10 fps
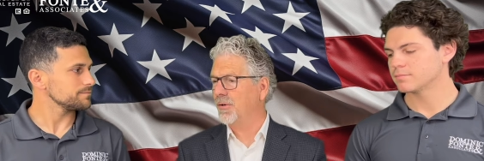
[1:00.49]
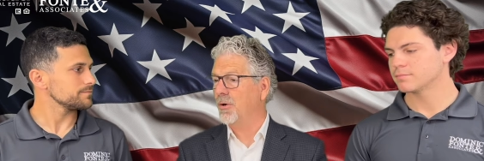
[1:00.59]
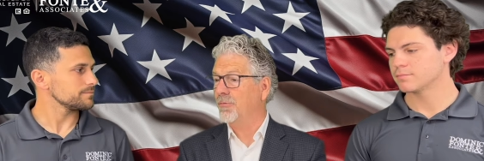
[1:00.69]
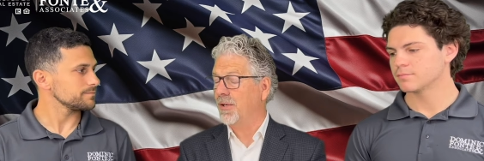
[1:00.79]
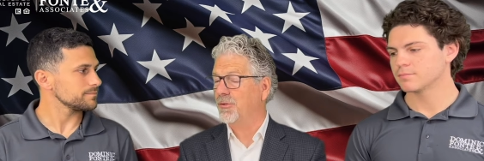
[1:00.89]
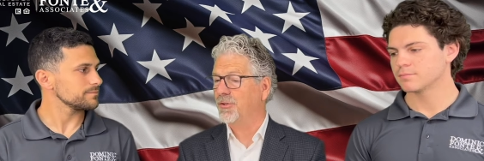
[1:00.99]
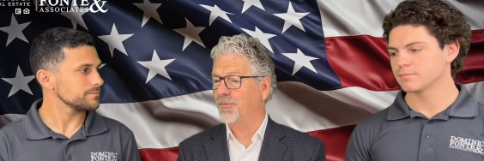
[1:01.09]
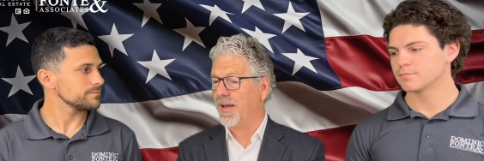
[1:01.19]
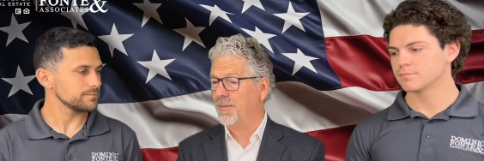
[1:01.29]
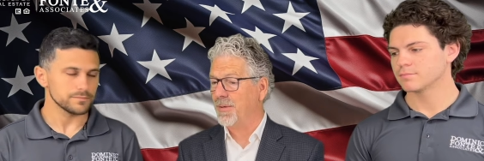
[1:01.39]
Speaker 1: or a veteran's
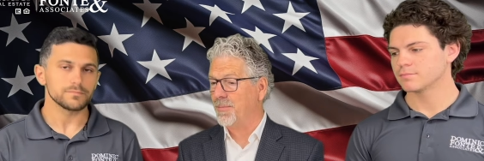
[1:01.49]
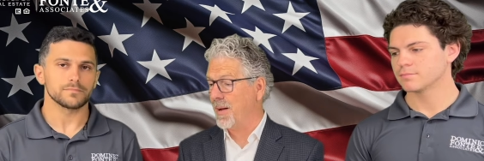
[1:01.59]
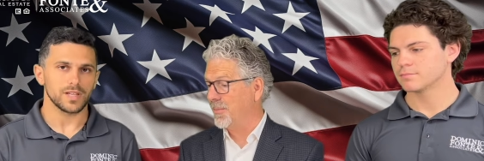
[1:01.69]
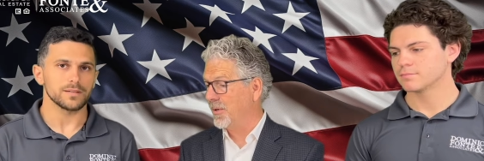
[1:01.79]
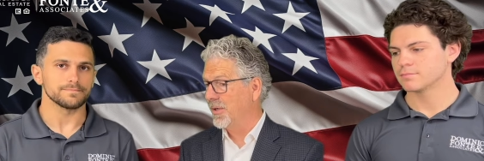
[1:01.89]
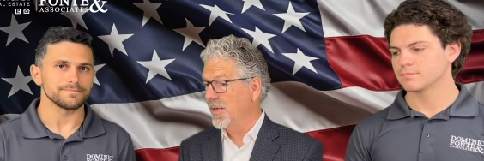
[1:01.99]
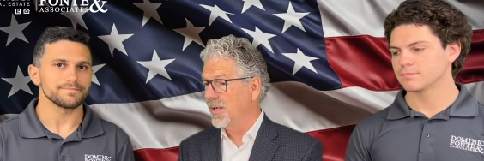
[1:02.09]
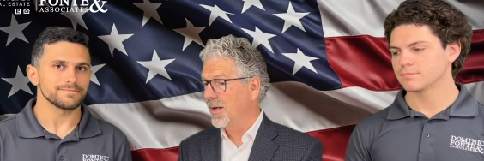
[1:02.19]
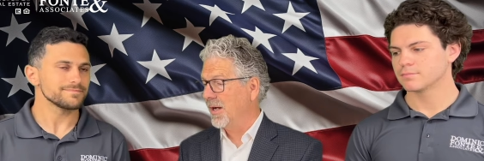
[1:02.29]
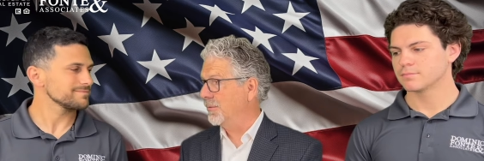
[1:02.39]
family member
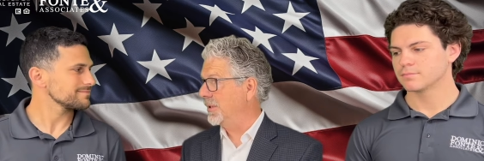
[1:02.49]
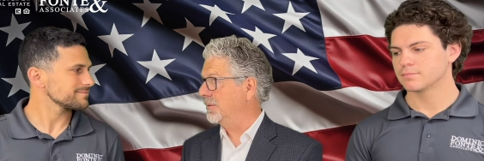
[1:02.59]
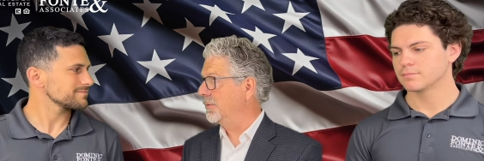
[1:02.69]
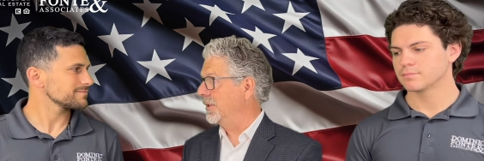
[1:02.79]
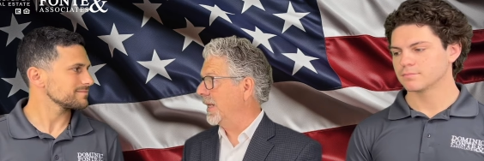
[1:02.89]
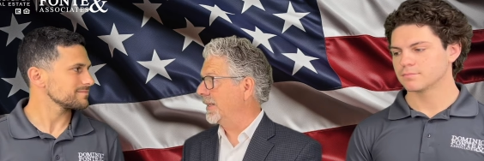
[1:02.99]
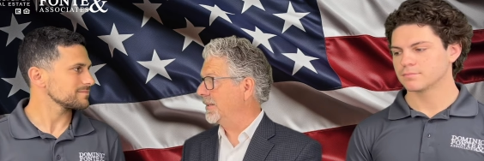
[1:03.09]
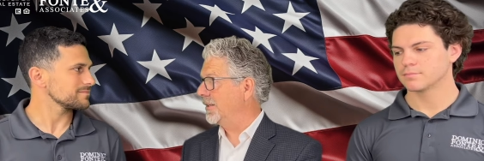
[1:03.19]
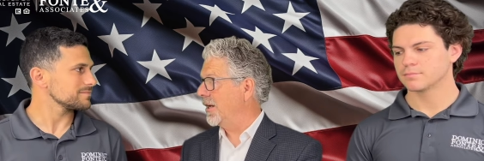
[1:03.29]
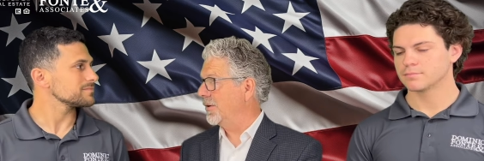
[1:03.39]
yeah. uh, would, would like
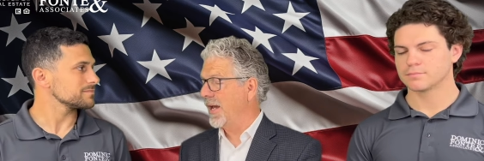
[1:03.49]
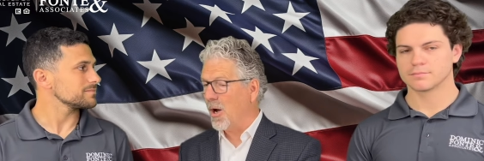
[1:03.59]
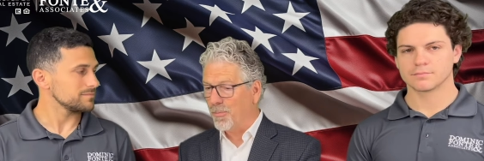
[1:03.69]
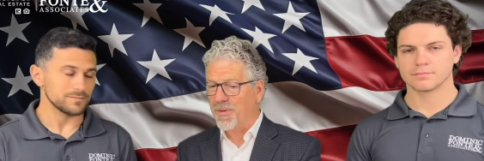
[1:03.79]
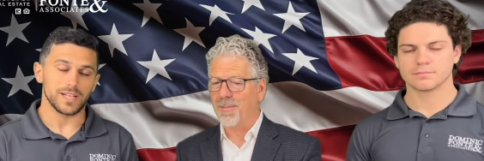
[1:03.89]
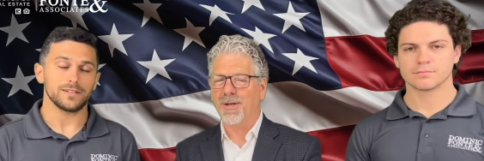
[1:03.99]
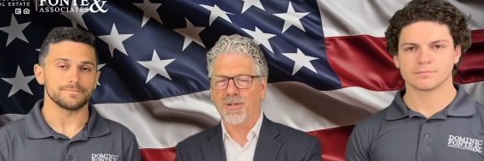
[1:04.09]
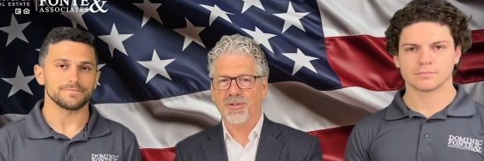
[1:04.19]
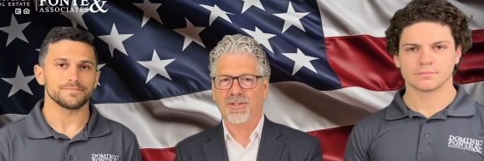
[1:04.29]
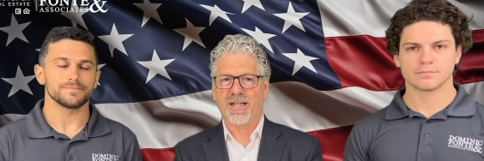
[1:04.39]
to know to help them yeah.
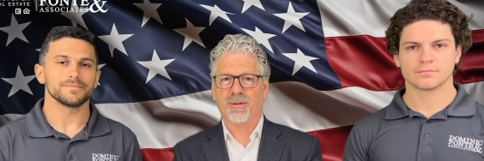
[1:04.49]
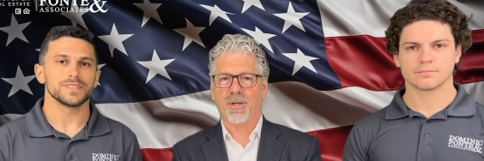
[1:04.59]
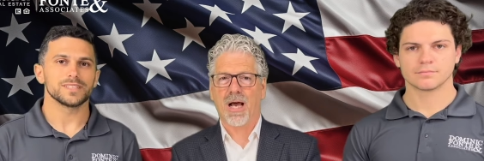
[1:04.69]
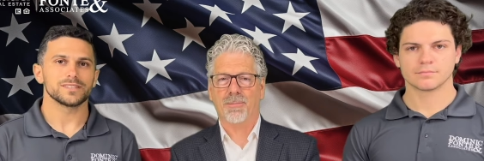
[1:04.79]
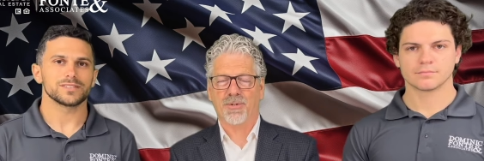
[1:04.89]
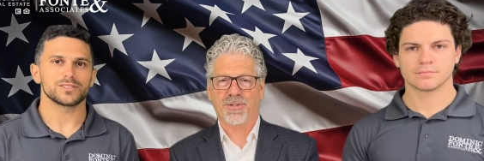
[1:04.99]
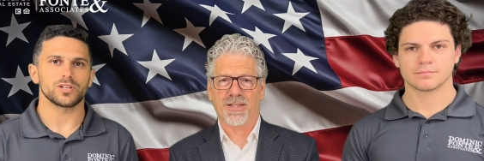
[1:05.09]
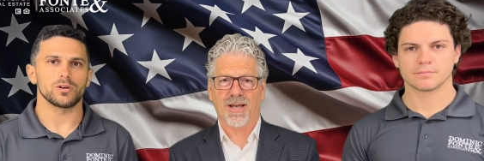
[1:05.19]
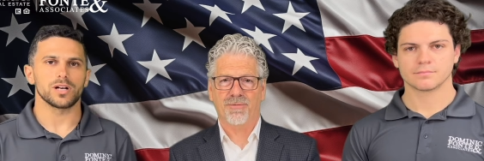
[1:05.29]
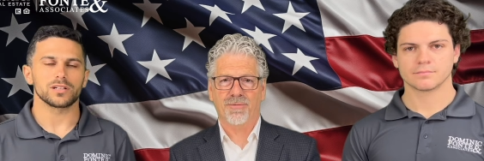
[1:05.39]
understand what options
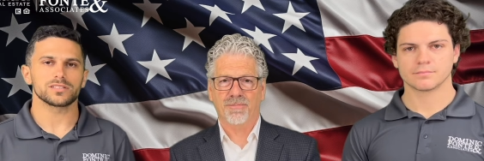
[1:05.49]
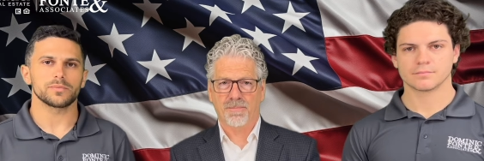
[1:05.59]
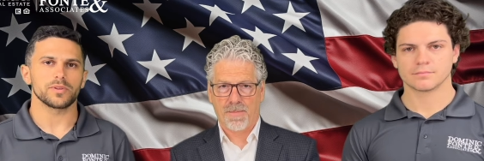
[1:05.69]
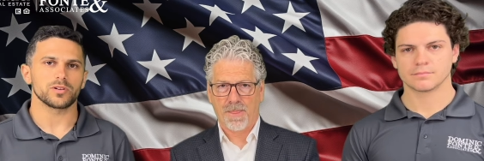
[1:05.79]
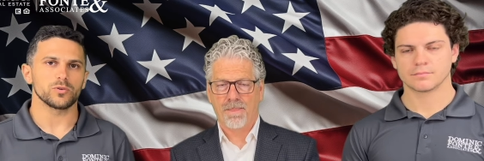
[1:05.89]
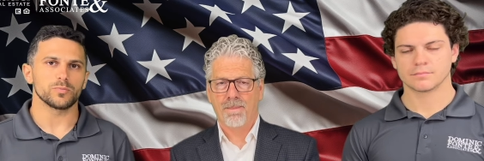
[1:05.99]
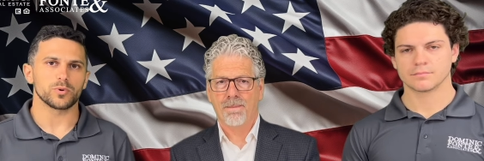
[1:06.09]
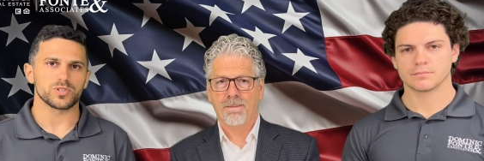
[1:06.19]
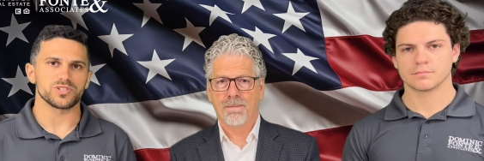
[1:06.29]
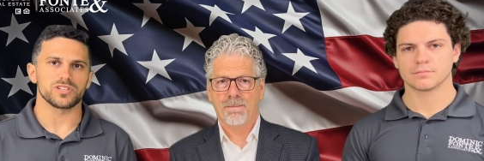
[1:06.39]
Speaker 2: so uh, some of the cool
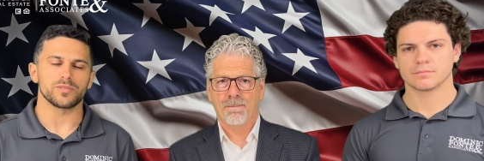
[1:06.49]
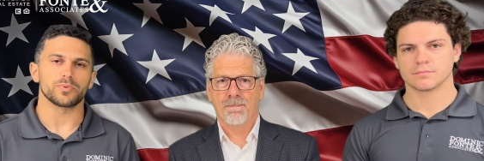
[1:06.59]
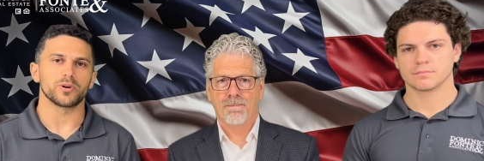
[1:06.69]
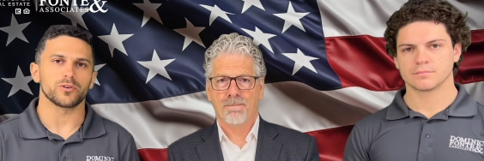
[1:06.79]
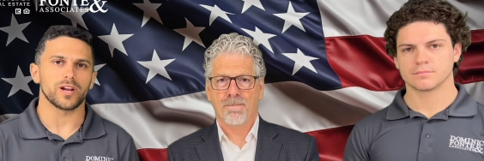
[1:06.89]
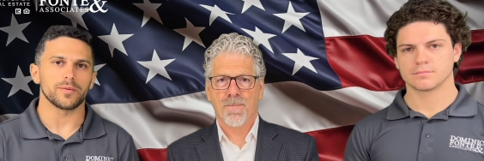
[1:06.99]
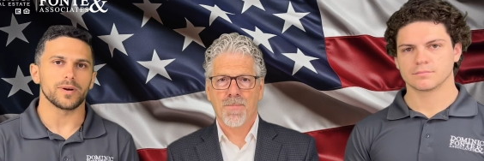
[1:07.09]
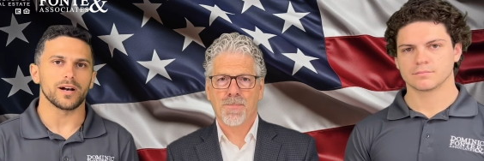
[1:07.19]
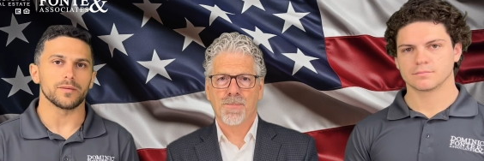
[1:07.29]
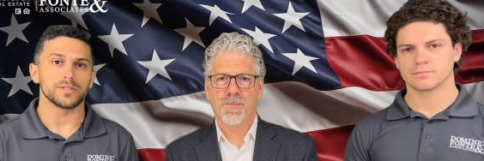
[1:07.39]
portions of the program
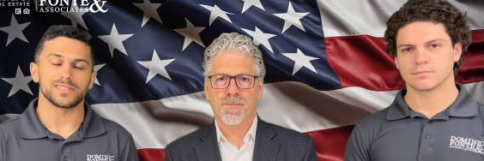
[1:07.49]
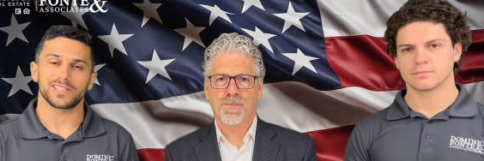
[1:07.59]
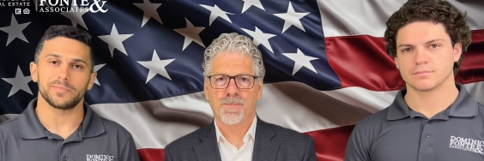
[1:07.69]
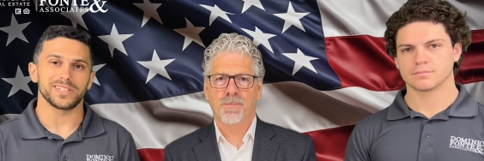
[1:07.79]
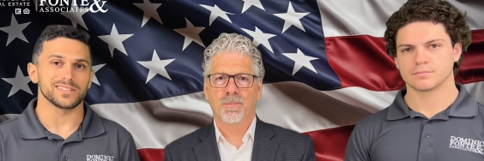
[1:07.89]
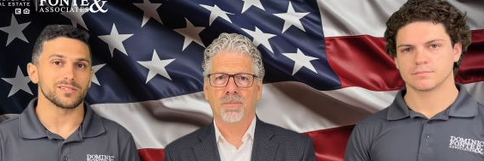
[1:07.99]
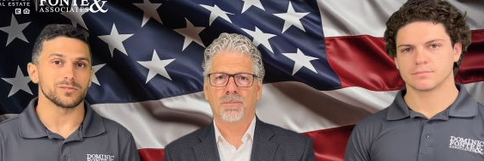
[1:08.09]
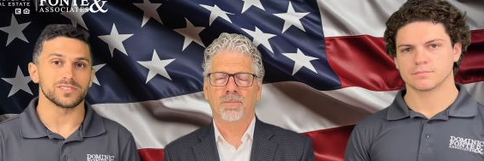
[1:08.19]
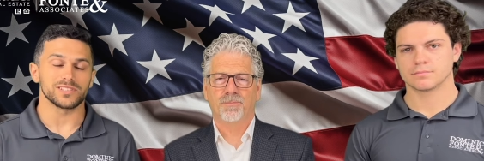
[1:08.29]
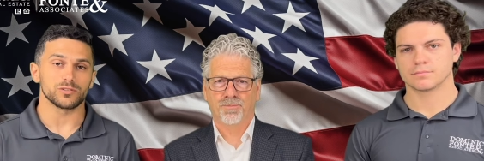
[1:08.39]
um, is could be as little
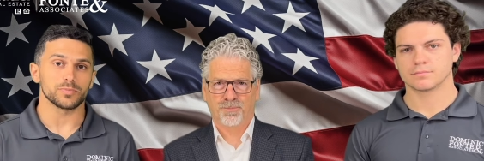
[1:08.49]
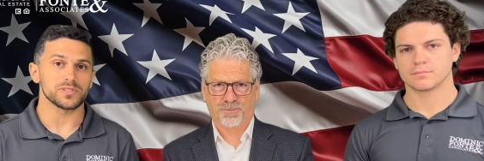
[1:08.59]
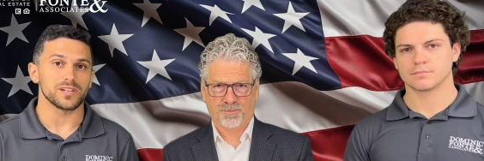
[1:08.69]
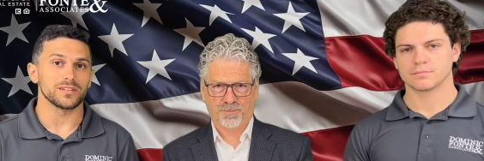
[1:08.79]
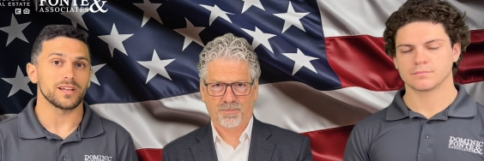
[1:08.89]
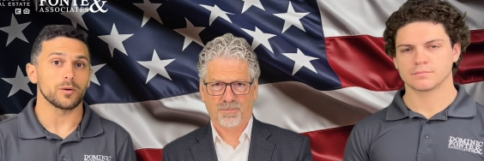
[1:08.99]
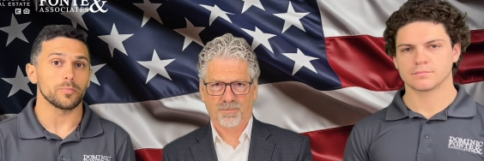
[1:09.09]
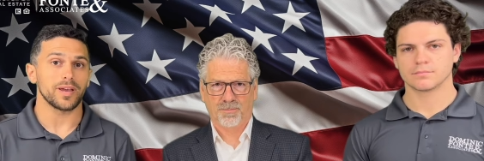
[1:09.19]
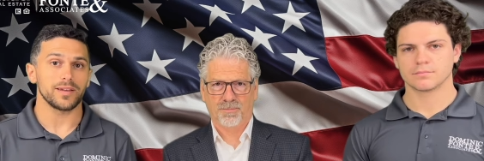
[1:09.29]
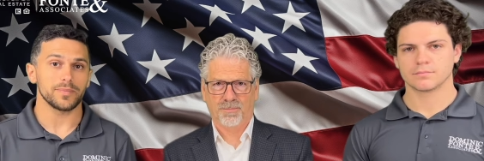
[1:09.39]
as 0% down
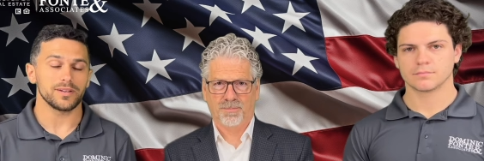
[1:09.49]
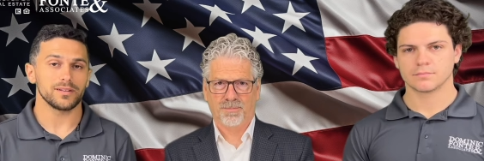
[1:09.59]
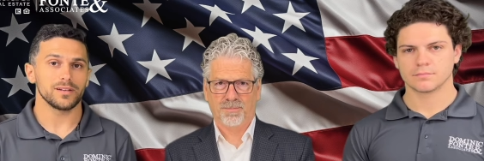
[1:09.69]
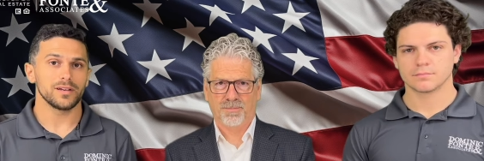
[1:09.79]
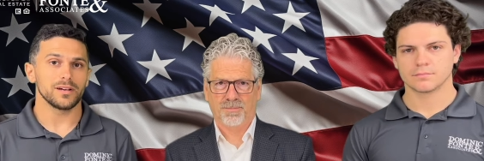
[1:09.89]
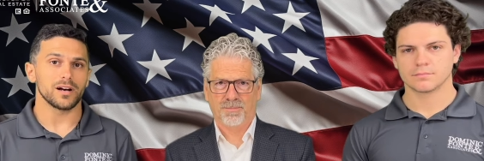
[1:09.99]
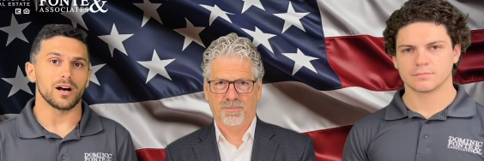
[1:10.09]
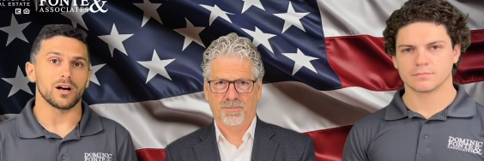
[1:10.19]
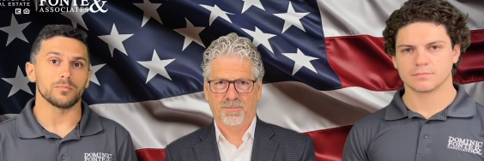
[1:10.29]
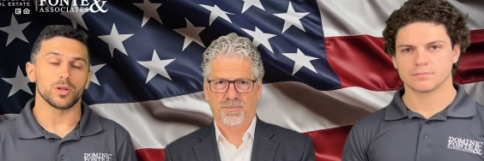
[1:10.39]
payment
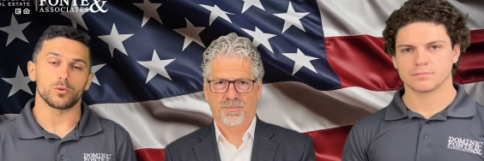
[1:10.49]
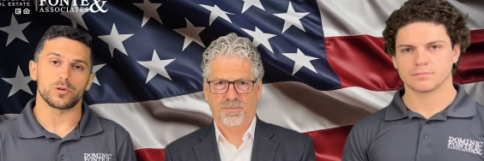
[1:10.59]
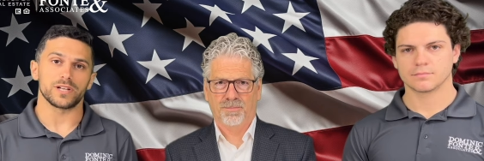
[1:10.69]
um, lower